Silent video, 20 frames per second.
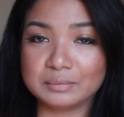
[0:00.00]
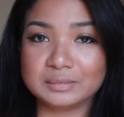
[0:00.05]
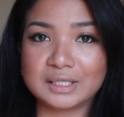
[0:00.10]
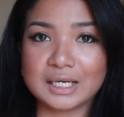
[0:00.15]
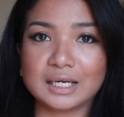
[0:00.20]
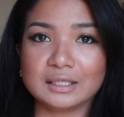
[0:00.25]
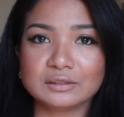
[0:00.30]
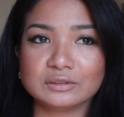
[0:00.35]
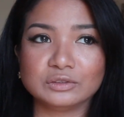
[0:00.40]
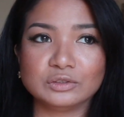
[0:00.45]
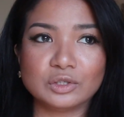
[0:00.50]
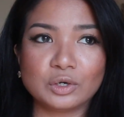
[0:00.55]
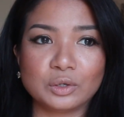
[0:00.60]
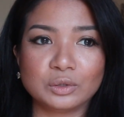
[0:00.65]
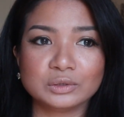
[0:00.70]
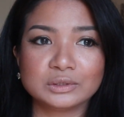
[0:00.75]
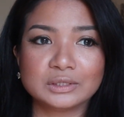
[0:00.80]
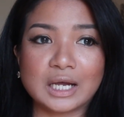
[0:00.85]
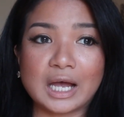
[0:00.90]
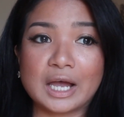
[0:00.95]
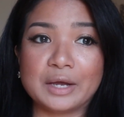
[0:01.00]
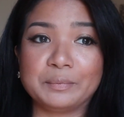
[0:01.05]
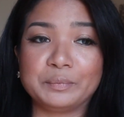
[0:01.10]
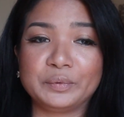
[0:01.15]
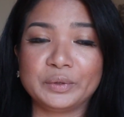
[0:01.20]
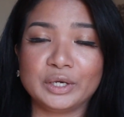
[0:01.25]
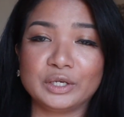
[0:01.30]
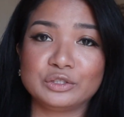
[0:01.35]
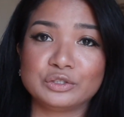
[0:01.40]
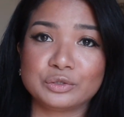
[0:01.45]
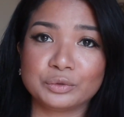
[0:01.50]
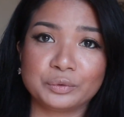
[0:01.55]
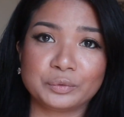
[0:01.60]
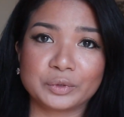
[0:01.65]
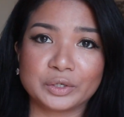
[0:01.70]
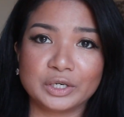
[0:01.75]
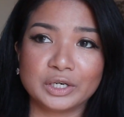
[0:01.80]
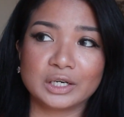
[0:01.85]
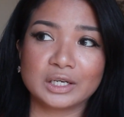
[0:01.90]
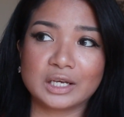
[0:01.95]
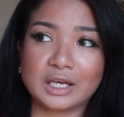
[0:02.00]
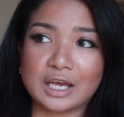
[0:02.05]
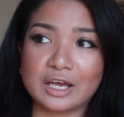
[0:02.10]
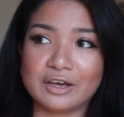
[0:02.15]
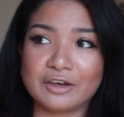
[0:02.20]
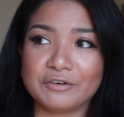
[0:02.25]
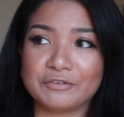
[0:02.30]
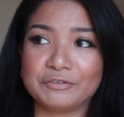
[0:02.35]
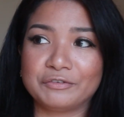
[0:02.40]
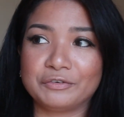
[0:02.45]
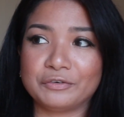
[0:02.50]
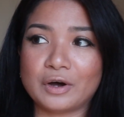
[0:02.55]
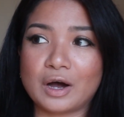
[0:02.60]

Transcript: That note I bring to work if